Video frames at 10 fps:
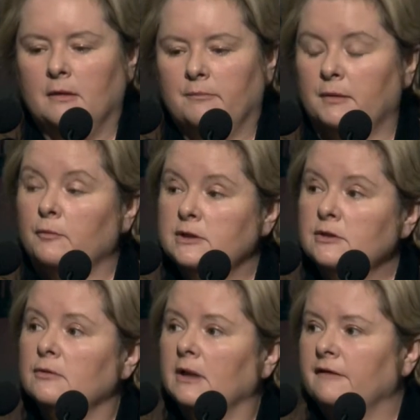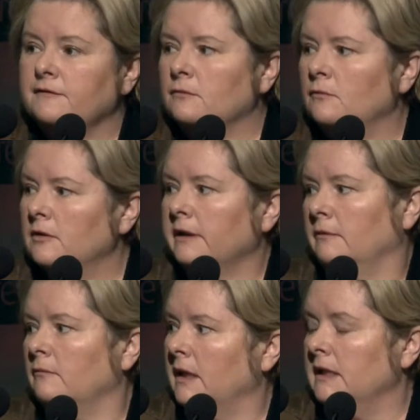But we do all have to work
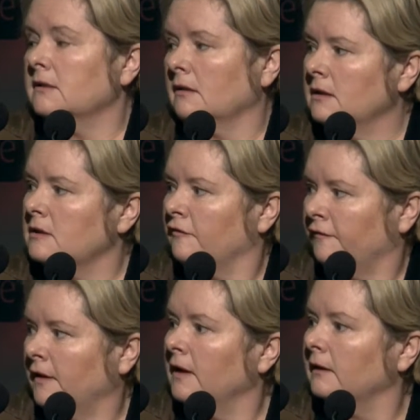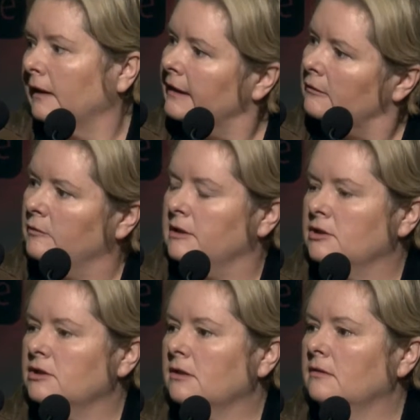at ways, I think, to find
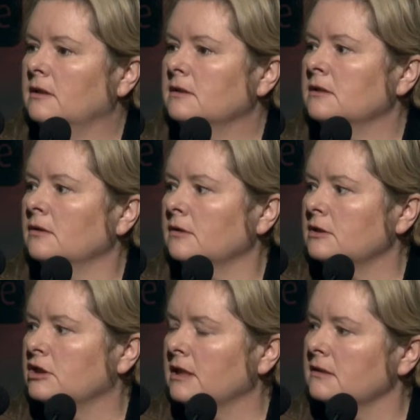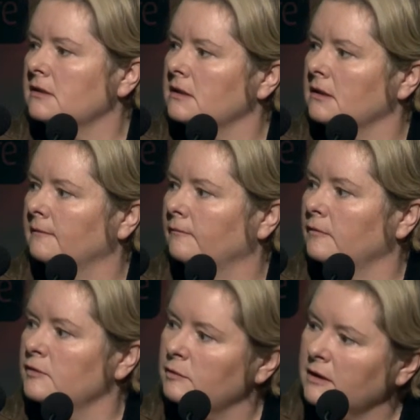language so that it's not just... It
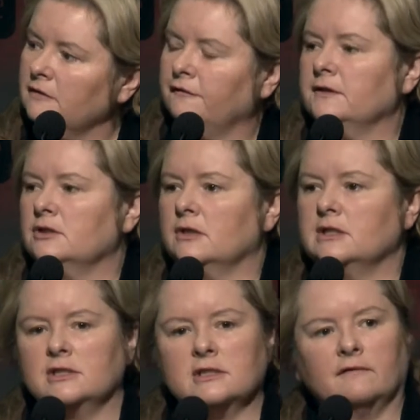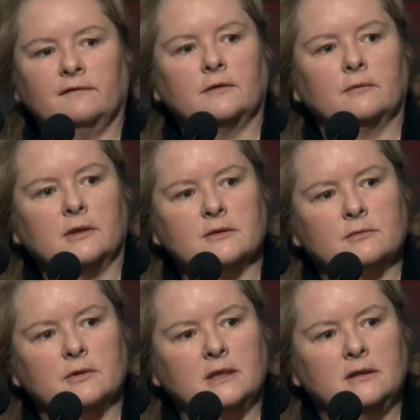was one of the frustrations I felt when I was
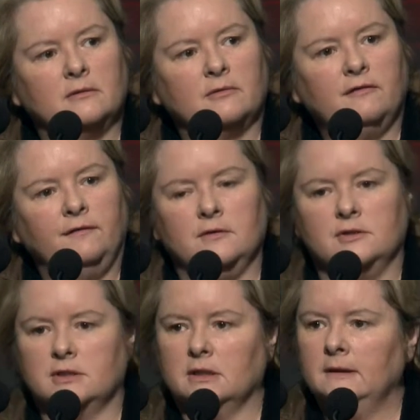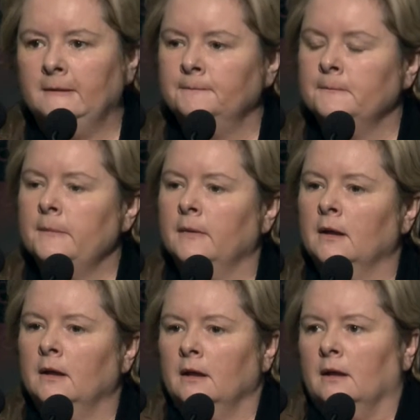working in the refuge, that
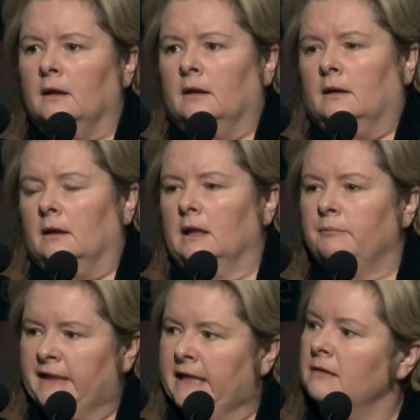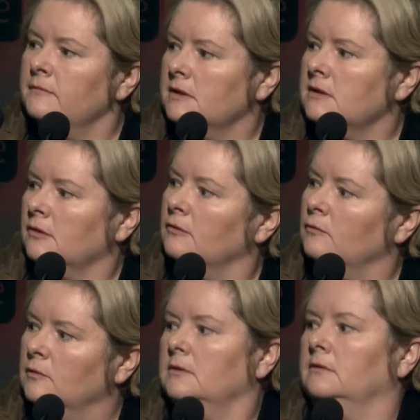it becomes its own
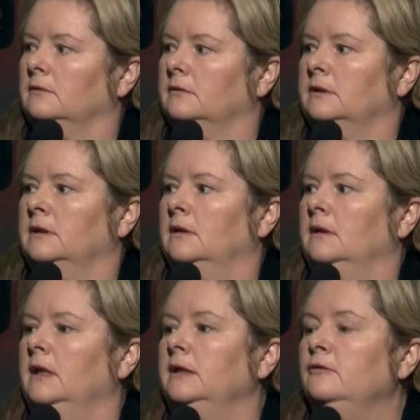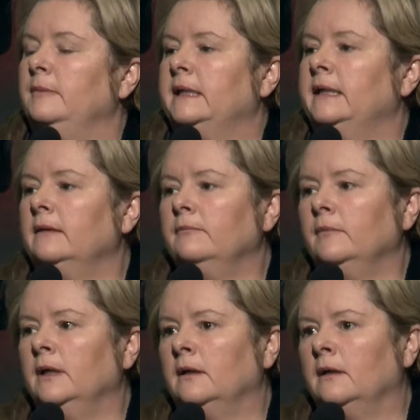world, and you become
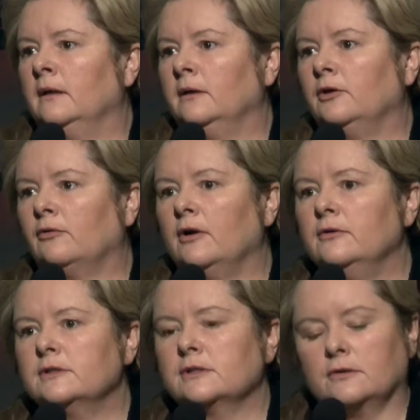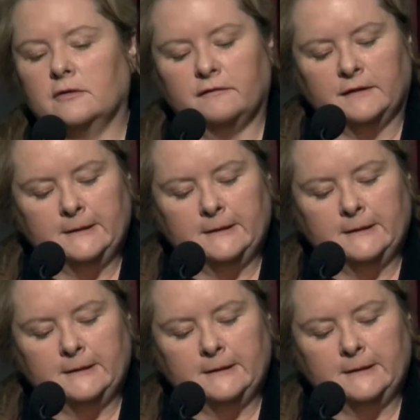your own sort of